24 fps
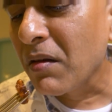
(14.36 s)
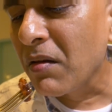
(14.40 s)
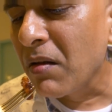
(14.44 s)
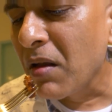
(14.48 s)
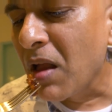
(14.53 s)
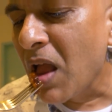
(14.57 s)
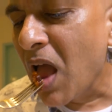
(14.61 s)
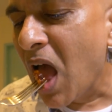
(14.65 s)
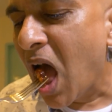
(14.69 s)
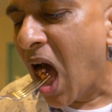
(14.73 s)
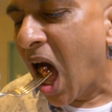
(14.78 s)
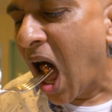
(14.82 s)

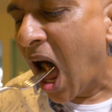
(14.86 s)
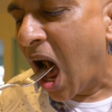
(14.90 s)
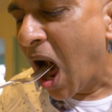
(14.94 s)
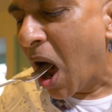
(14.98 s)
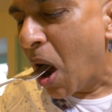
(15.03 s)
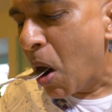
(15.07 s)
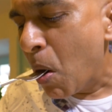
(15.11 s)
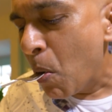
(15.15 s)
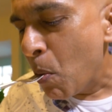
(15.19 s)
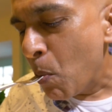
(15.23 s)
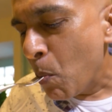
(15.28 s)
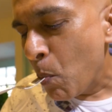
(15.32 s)
and that
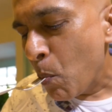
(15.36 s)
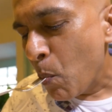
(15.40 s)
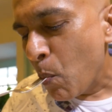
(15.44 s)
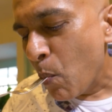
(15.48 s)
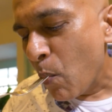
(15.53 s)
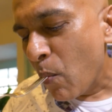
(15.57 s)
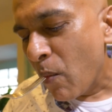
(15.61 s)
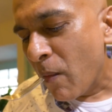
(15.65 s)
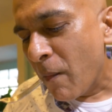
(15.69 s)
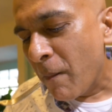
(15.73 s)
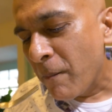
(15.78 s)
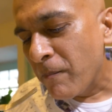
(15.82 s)
soft,
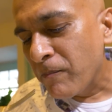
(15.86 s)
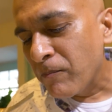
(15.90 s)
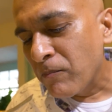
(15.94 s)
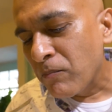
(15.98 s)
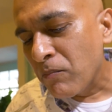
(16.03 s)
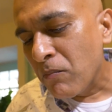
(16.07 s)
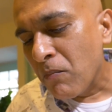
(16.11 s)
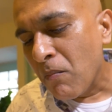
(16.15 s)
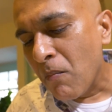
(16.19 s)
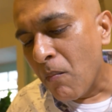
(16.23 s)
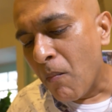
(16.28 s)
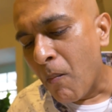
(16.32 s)

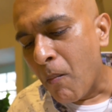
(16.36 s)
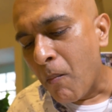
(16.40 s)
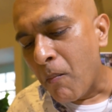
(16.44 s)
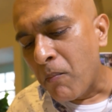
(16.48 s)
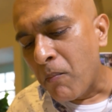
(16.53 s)
yielding,